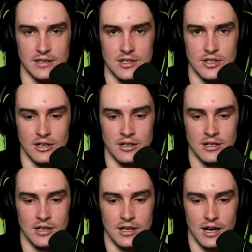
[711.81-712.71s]
So
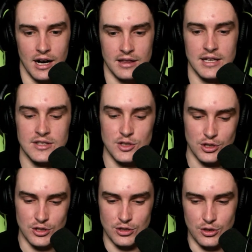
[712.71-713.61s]
I think to
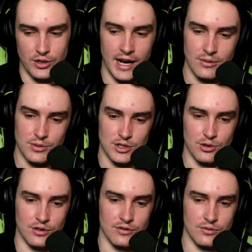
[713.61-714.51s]
do that was
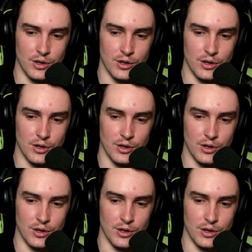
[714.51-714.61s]
sort of,